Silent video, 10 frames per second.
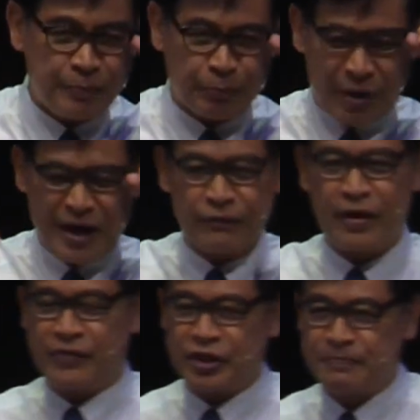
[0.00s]
bright,
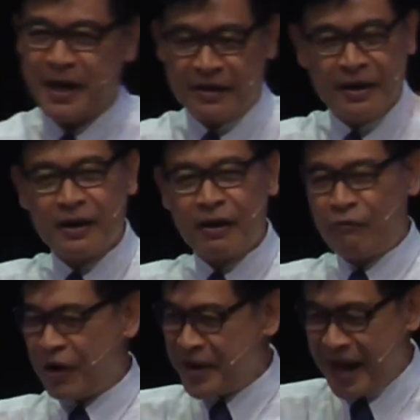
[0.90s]
very smart,
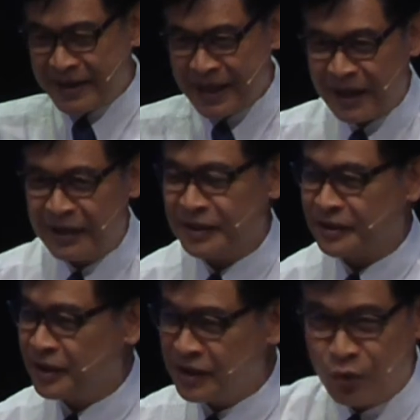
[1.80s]
very
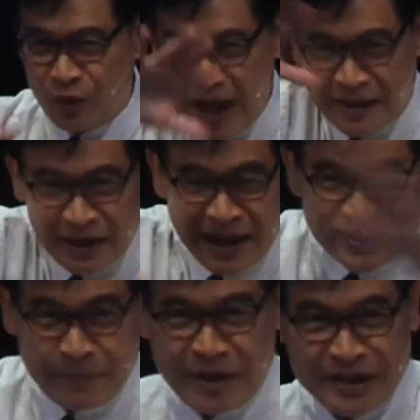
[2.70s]
analytical. He will analyze
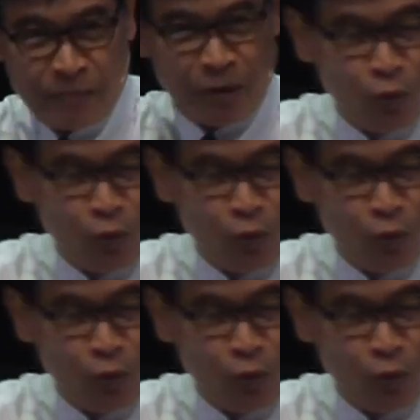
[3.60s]
and break down about